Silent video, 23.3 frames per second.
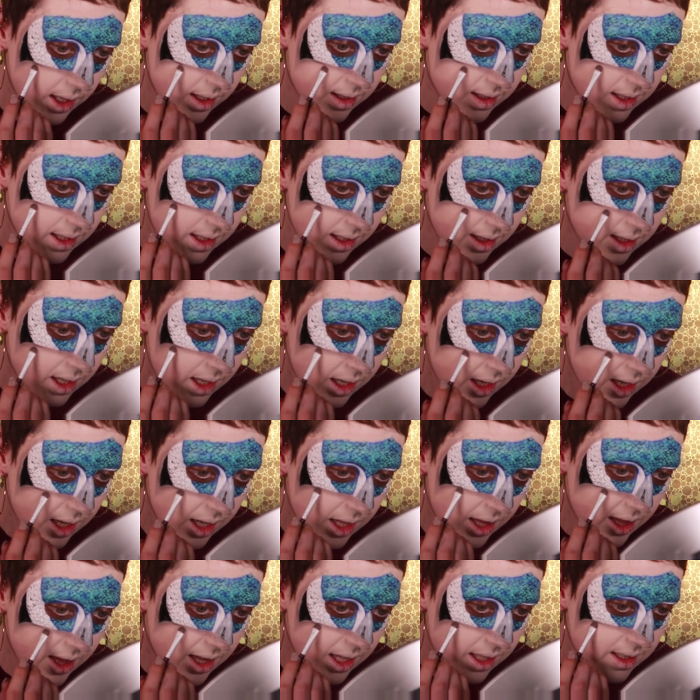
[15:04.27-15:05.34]
is that
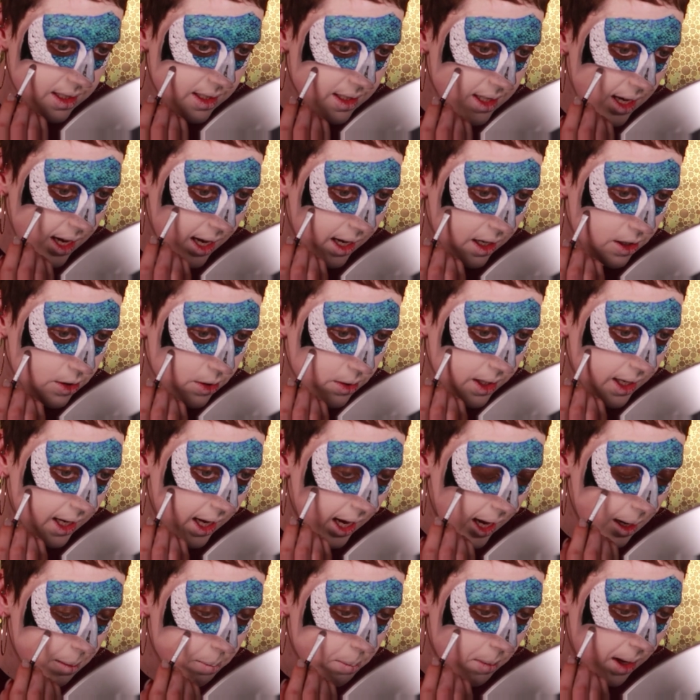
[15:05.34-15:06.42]
this is actually
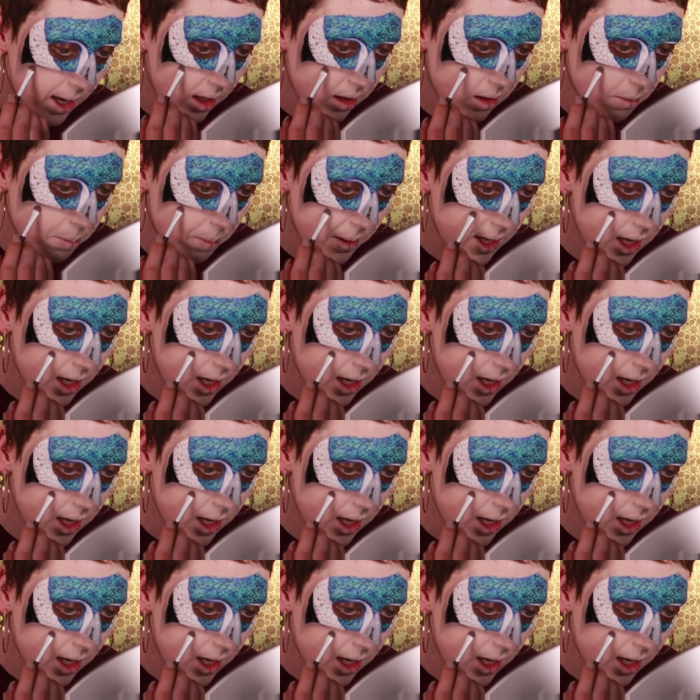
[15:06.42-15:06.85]
a male